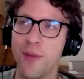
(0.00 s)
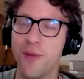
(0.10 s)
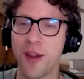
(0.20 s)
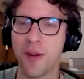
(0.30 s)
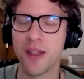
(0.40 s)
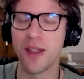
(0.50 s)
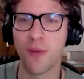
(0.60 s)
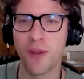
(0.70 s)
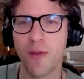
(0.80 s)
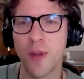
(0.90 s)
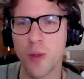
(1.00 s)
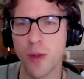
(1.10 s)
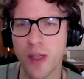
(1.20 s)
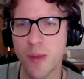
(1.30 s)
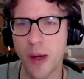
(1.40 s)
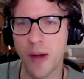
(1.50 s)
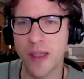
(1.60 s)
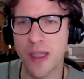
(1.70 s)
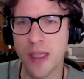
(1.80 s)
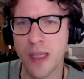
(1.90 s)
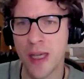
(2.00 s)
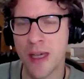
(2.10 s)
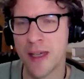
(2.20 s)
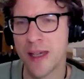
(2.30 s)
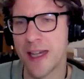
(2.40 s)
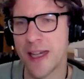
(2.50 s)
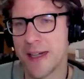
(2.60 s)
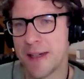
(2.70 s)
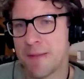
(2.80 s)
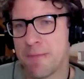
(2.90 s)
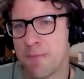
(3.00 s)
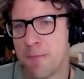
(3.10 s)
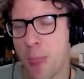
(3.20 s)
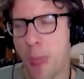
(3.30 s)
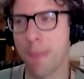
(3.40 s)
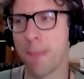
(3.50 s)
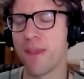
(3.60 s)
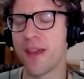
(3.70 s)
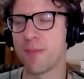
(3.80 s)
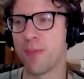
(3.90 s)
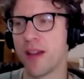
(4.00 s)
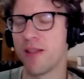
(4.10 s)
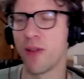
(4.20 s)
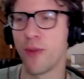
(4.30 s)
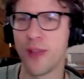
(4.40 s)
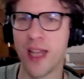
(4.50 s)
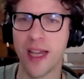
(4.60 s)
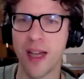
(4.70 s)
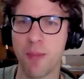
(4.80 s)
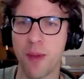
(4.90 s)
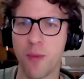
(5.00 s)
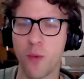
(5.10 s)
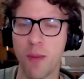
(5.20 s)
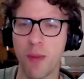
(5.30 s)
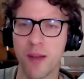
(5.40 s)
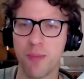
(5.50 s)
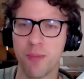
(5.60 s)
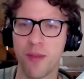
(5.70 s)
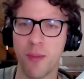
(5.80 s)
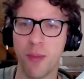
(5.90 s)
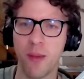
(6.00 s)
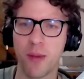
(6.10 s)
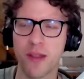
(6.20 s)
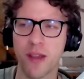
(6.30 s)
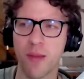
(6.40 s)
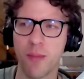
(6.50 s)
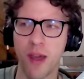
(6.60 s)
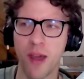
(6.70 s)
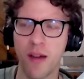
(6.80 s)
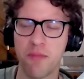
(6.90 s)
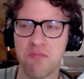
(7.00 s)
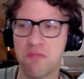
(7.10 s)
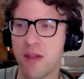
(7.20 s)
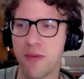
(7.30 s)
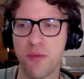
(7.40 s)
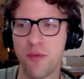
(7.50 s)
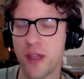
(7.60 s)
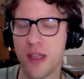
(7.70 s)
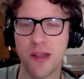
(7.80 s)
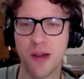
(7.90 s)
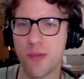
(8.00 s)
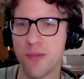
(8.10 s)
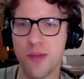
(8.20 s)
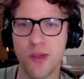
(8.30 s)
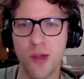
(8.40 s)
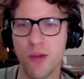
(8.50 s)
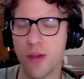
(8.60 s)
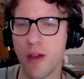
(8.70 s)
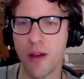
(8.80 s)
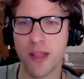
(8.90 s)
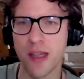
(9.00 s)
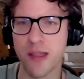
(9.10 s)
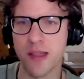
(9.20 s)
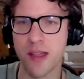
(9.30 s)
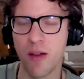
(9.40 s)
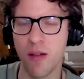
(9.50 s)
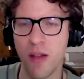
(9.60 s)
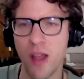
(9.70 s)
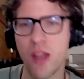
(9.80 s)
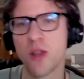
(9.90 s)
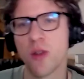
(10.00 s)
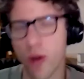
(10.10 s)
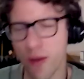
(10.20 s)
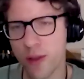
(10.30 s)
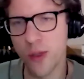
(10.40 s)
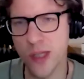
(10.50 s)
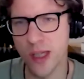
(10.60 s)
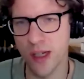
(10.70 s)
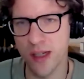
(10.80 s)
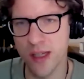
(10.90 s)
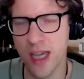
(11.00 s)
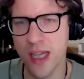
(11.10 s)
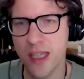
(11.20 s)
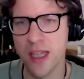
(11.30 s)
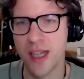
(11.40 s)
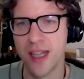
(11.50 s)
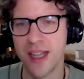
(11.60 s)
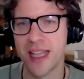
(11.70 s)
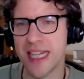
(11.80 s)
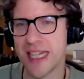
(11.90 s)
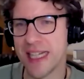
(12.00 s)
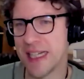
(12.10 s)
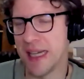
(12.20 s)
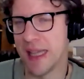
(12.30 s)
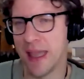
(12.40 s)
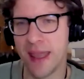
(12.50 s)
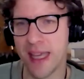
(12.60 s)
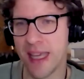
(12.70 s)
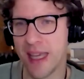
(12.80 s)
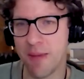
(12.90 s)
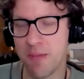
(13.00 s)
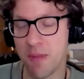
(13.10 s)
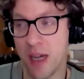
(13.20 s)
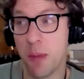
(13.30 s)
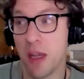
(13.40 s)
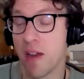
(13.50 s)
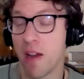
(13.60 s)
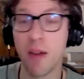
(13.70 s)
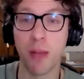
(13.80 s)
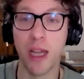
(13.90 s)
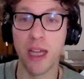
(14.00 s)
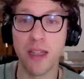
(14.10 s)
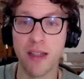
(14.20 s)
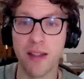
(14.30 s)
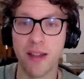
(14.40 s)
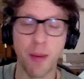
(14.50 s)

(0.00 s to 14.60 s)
very different visual experiences that might not flag up, and we might not be able to compare if we don't do a lot of tests. So short of losing their sight, they might be colorblind. And